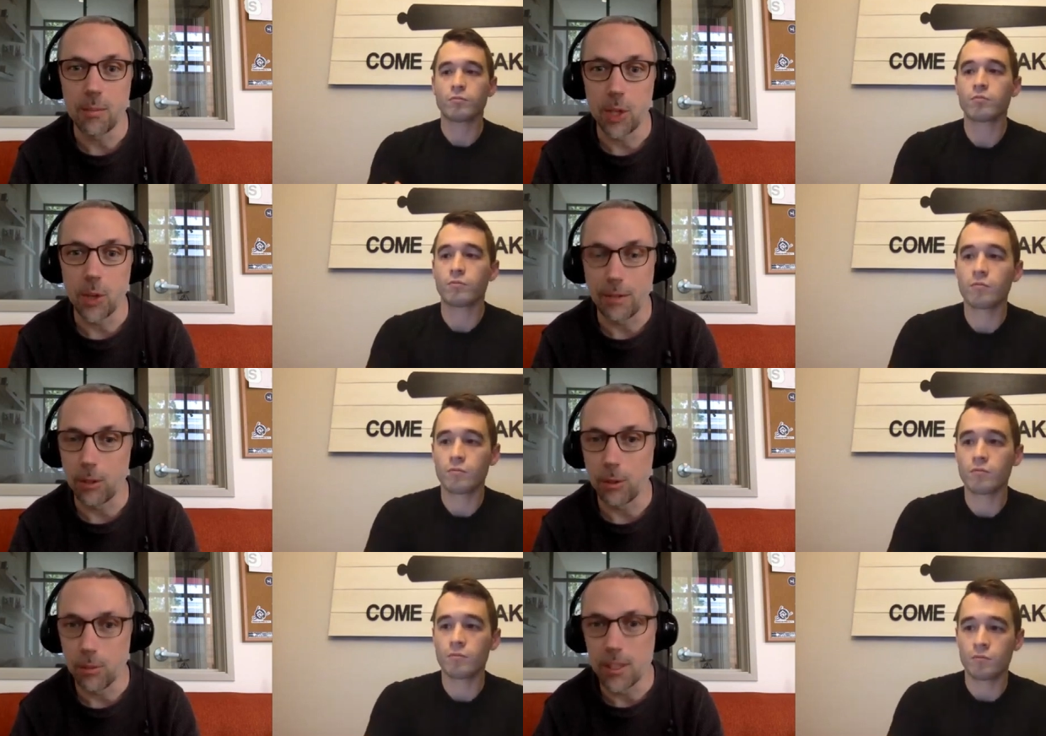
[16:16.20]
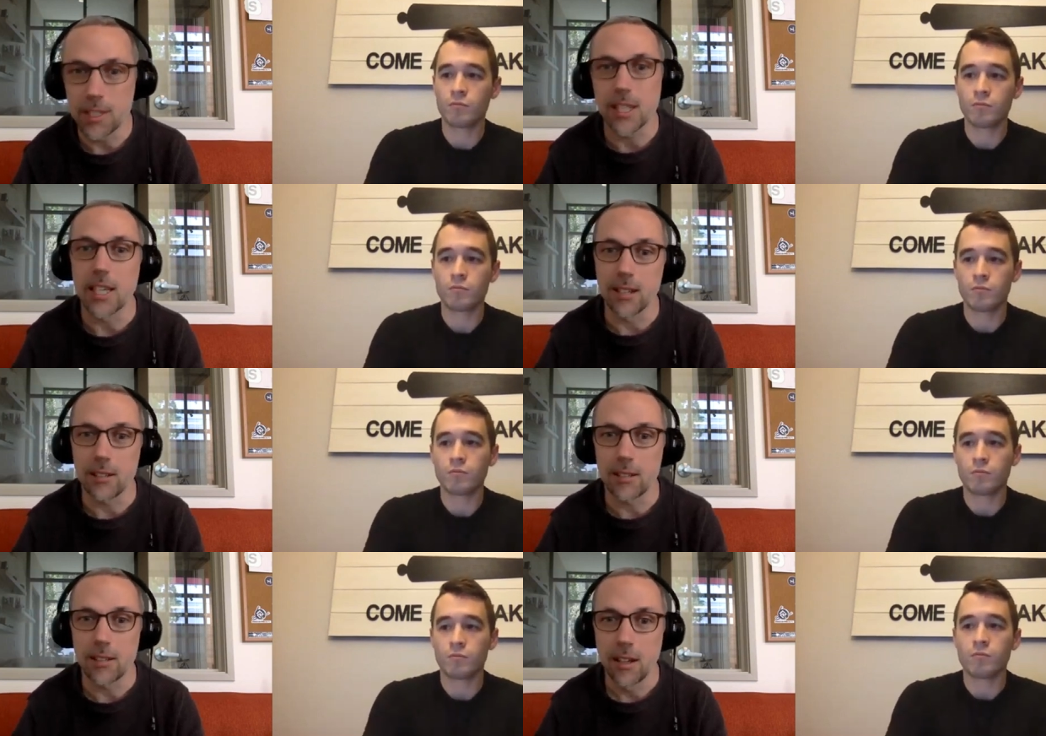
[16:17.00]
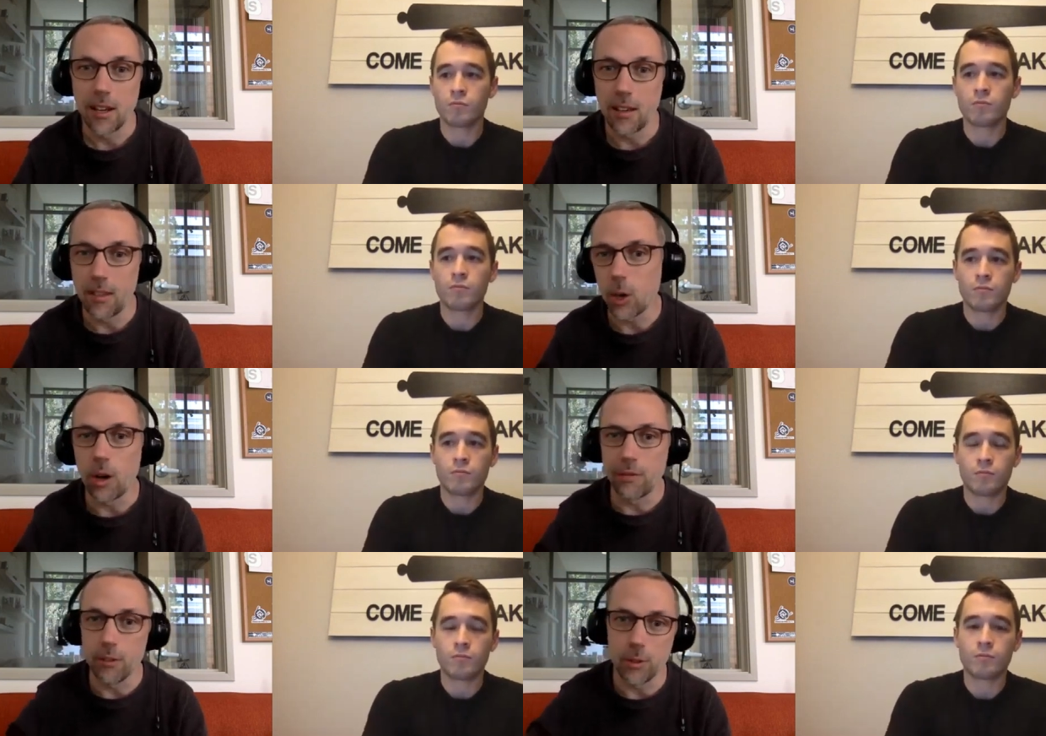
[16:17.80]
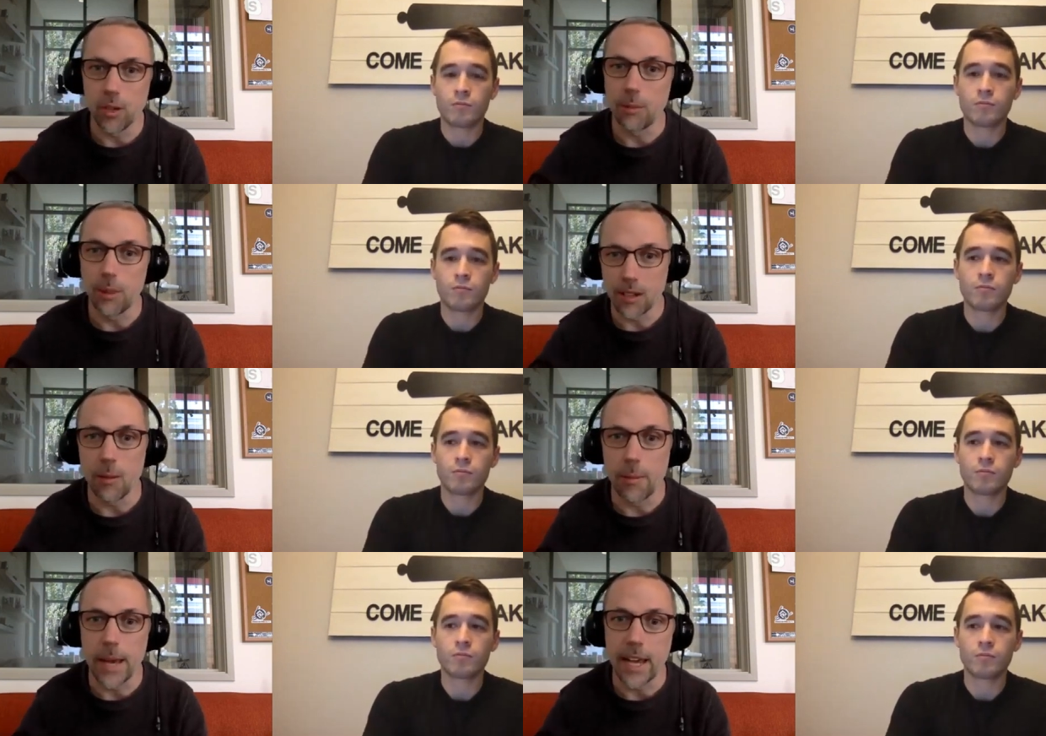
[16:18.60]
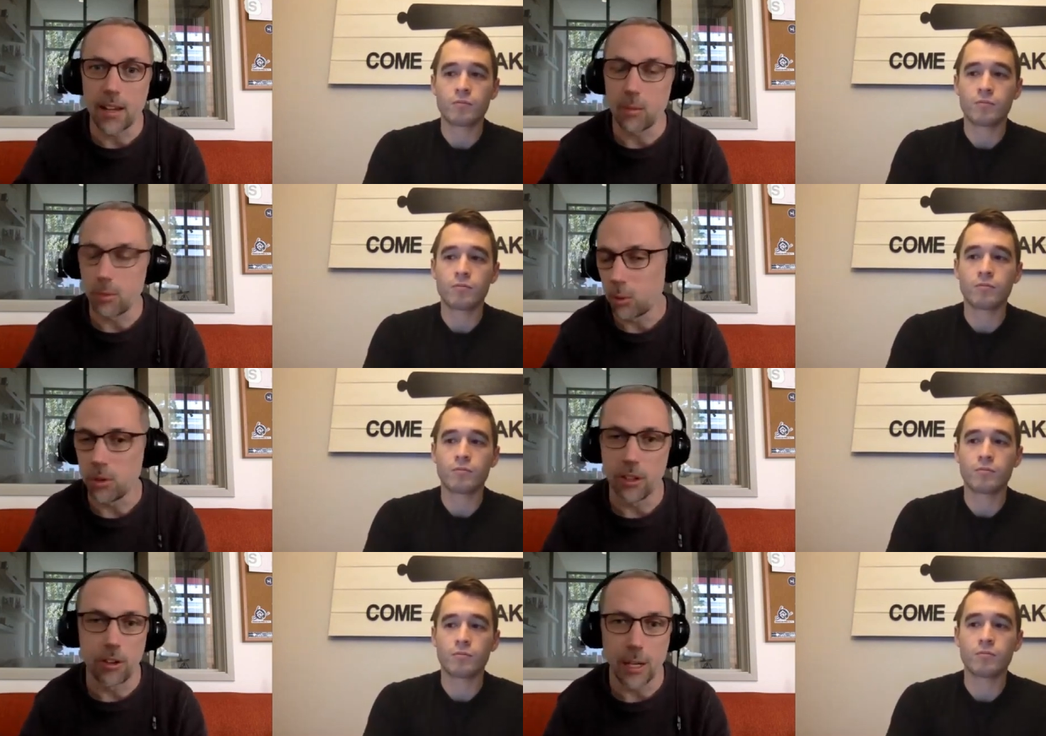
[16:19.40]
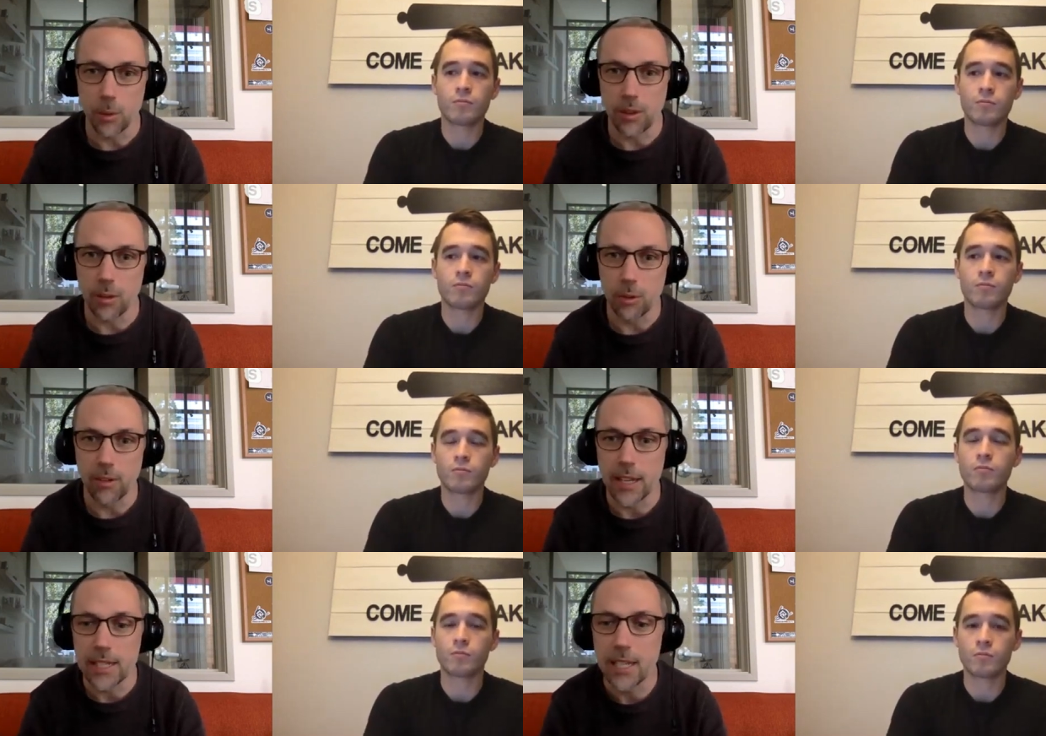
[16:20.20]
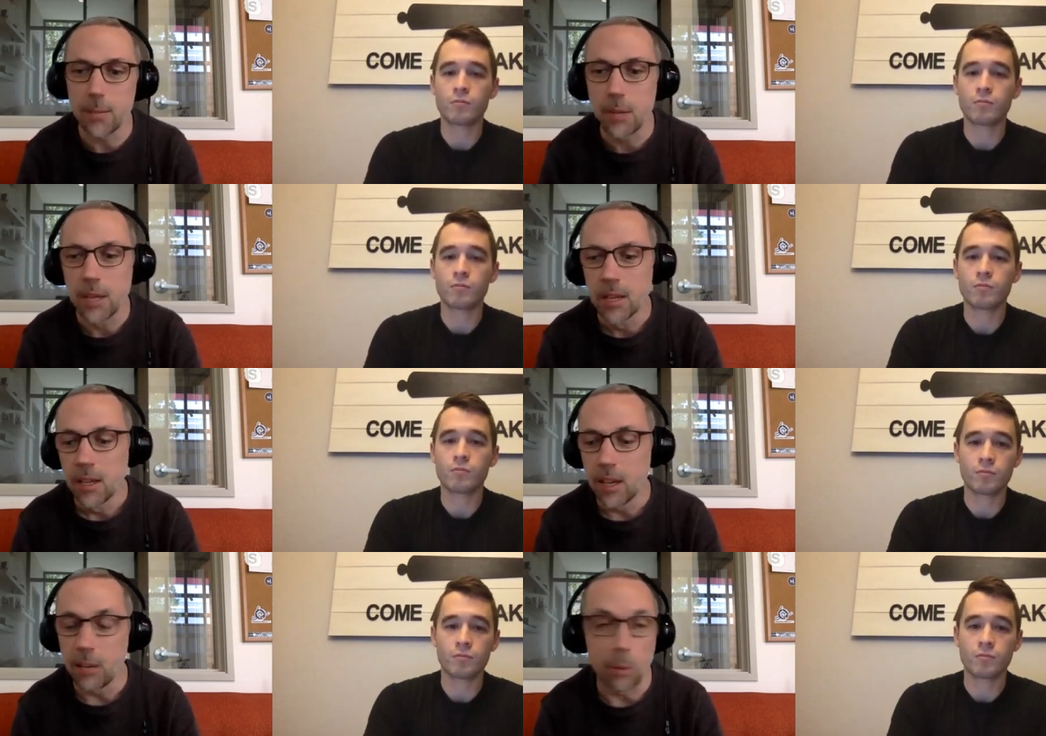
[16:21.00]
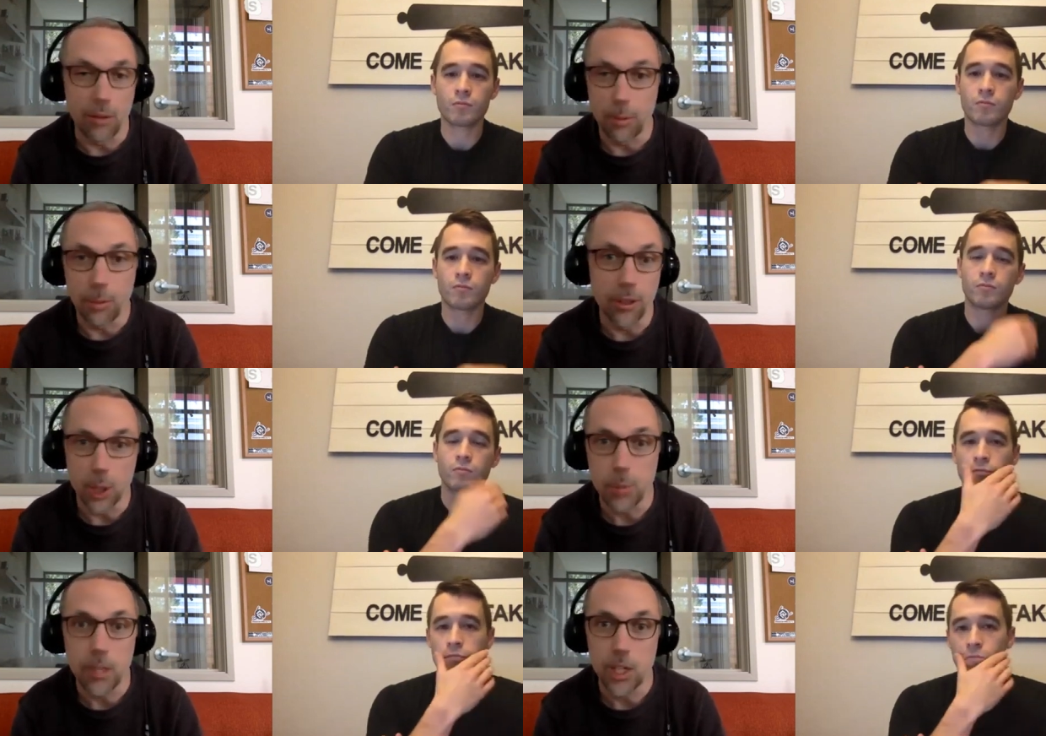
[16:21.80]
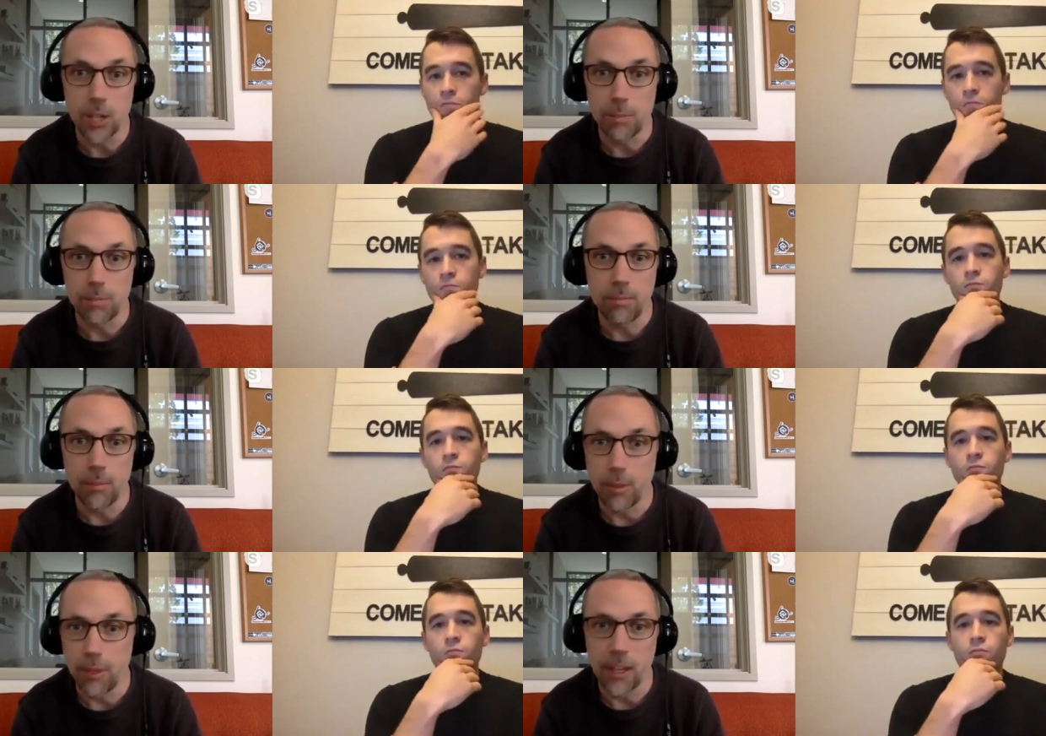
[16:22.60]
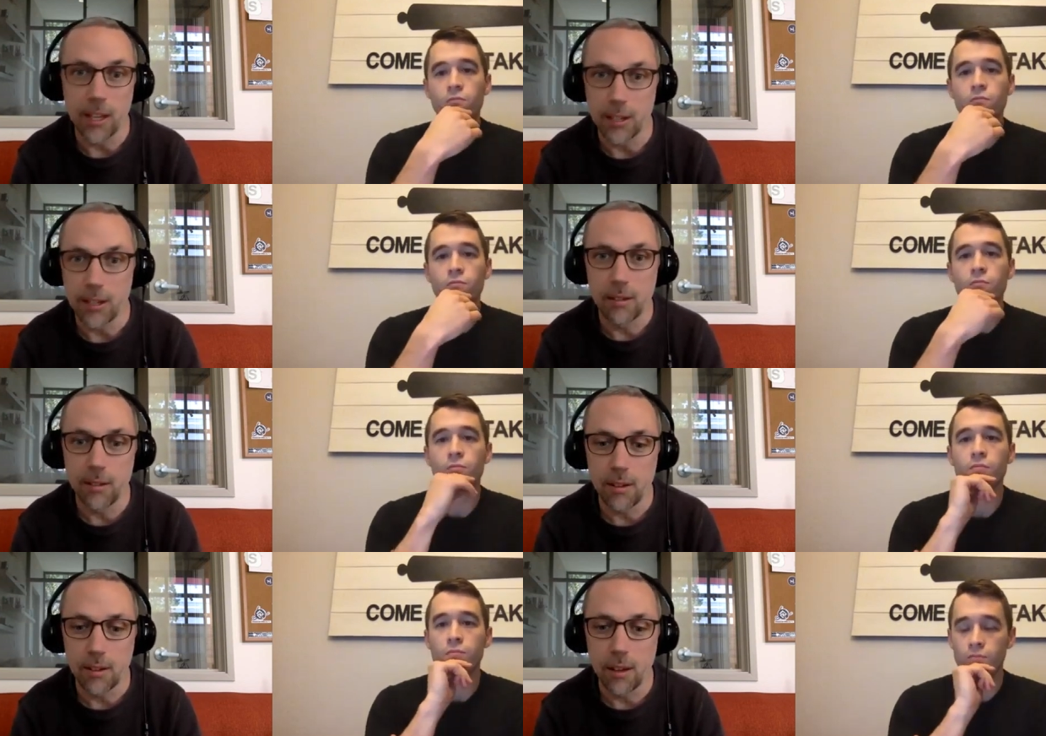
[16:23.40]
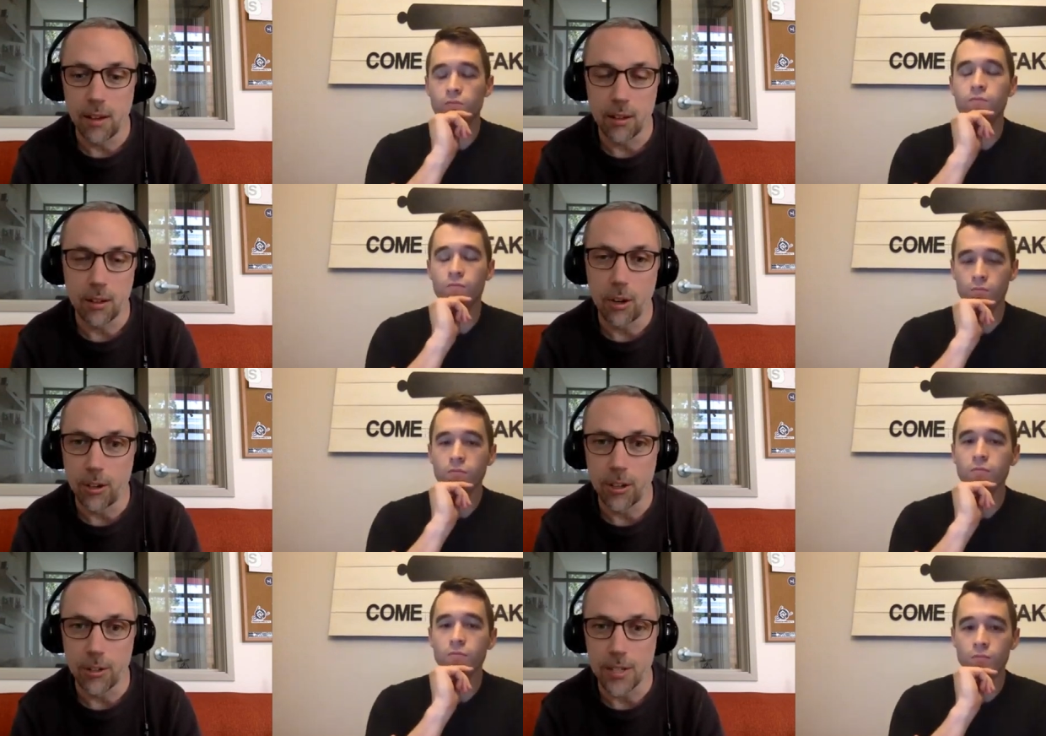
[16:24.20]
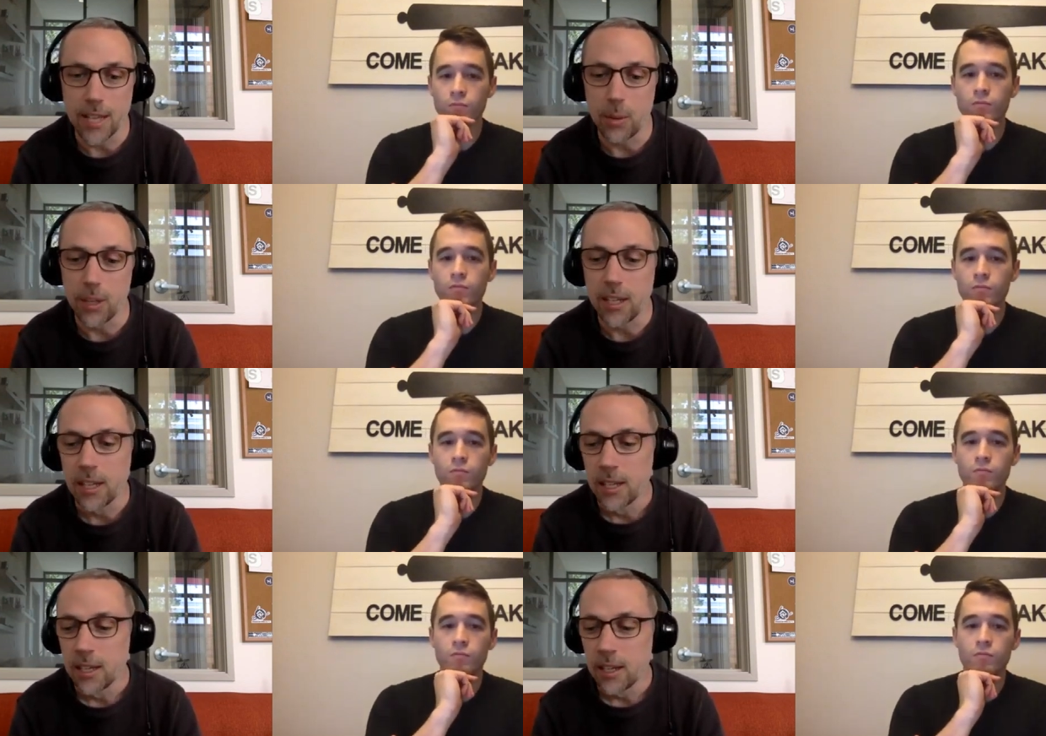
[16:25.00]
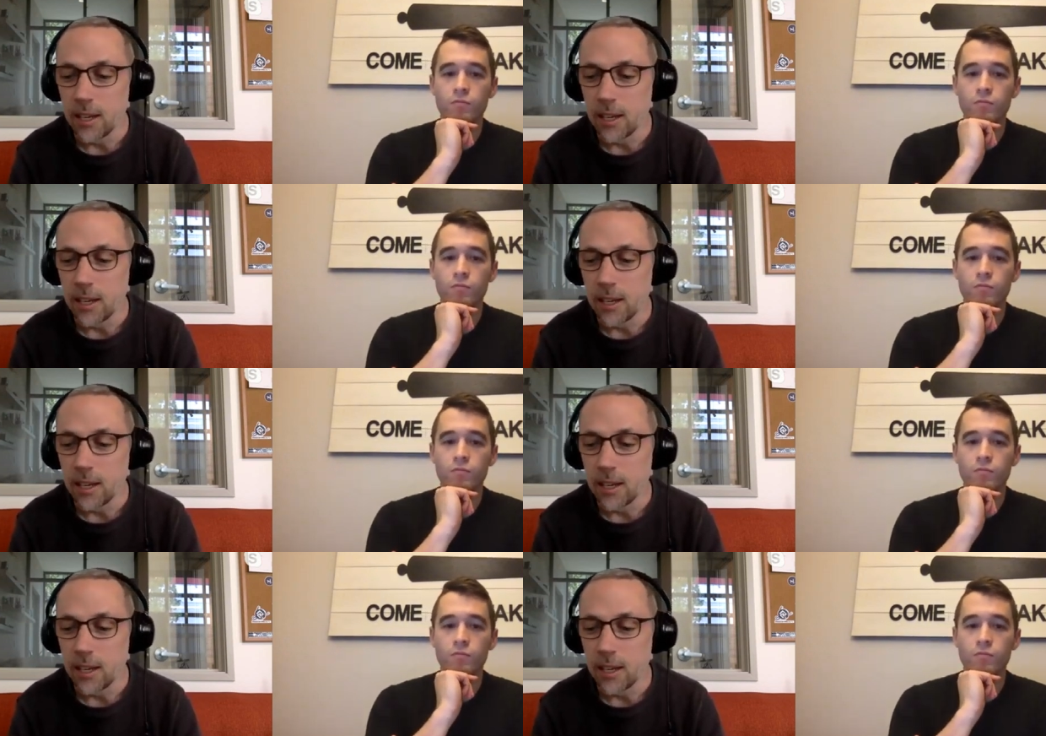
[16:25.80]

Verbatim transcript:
Speaker 1: this, but you have to do these things, and they go off and do them, and then come back, and we'll interact with them during that time. And we'll have our pre-launch page up, and they can garner interest that way.